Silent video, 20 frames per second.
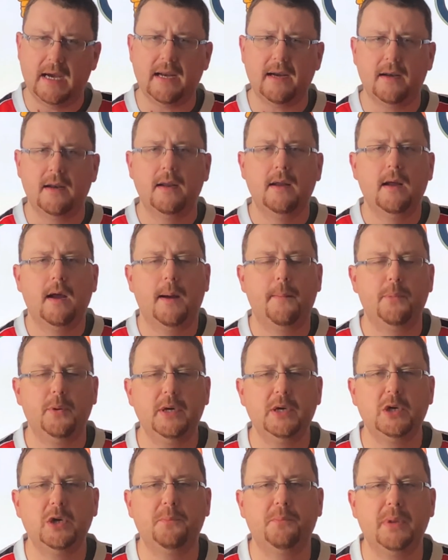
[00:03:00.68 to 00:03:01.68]
got a
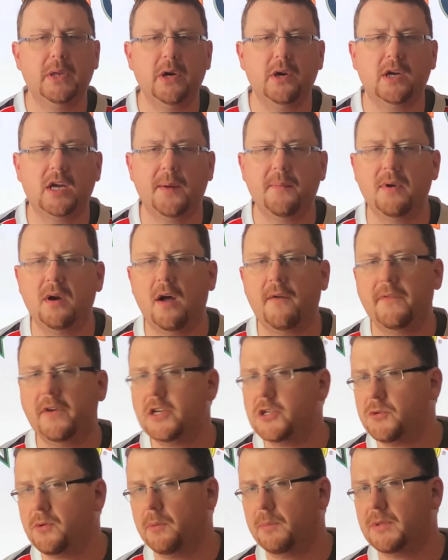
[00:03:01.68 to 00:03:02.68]
pretty good player coming off
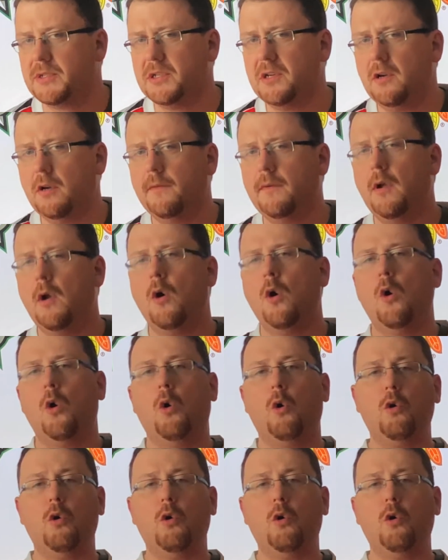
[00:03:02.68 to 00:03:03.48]
injury reserve.